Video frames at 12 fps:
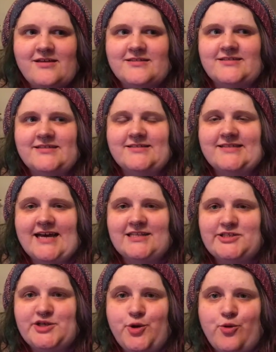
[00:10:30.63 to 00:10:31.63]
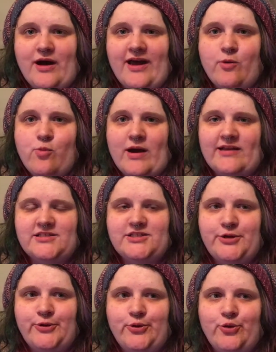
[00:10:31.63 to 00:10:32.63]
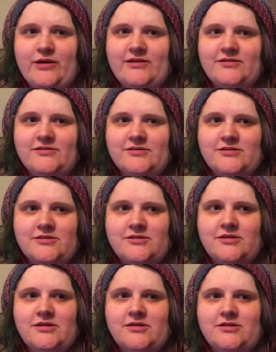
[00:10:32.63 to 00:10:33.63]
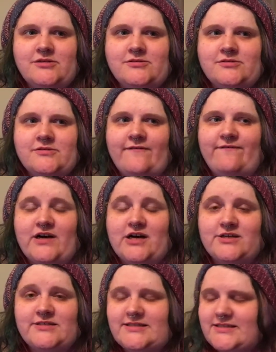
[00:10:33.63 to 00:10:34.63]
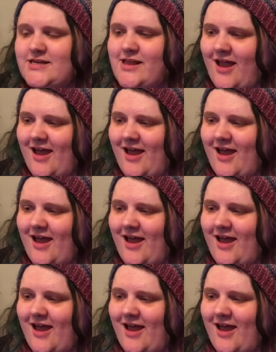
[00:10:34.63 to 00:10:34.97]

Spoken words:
since that's who I went to first.